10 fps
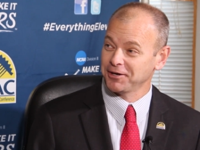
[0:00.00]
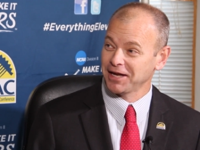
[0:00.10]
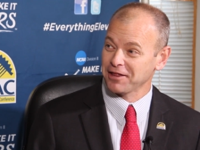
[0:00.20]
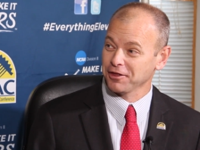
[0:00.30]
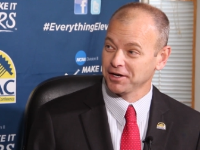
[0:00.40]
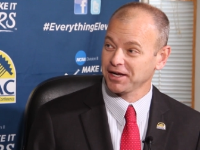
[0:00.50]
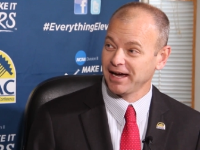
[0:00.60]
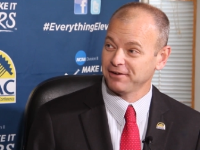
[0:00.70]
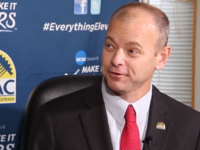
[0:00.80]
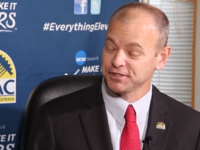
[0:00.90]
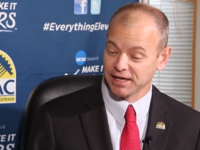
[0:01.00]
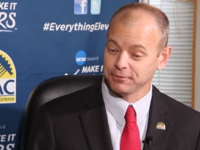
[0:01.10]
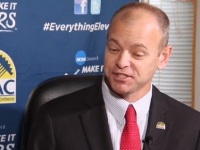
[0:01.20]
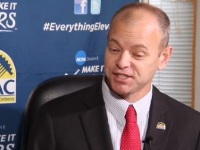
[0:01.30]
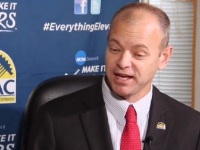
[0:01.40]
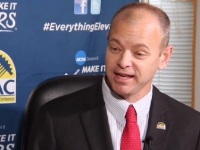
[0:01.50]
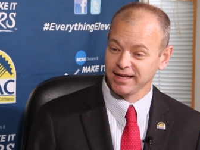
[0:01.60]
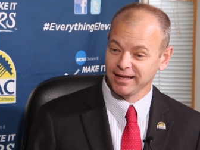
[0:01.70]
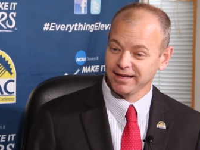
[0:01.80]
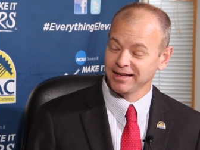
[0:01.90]
Mountain Athletic Conference. I would say
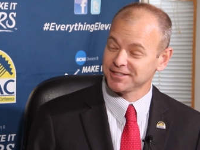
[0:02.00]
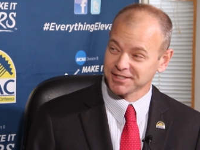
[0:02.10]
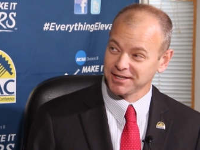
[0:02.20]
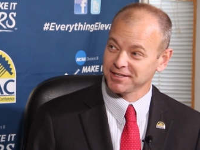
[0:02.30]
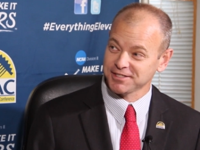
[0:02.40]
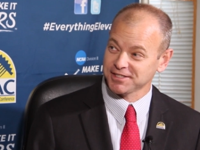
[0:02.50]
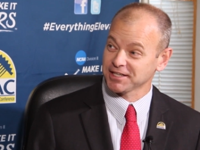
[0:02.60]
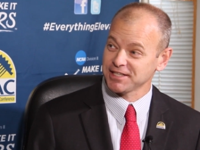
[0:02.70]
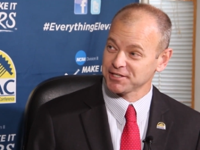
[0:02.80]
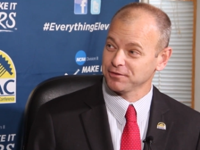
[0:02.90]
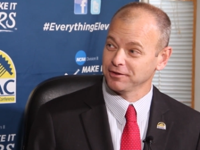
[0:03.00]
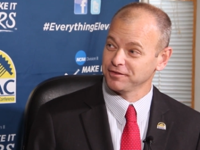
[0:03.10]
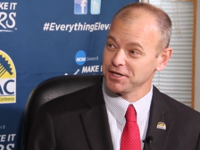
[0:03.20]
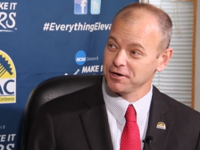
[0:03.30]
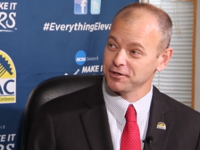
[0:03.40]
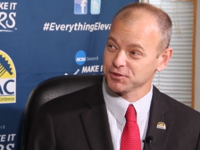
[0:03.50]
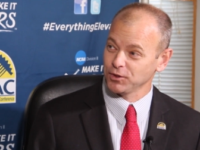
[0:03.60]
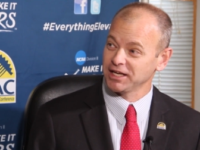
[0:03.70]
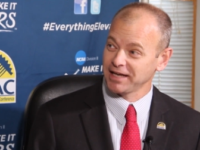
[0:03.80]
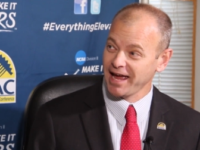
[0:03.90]
it's a, as successful of a year as
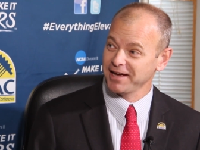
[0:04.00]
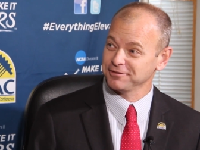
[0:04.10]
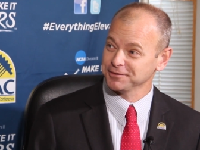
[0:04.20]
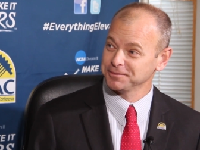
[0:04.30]
we can have.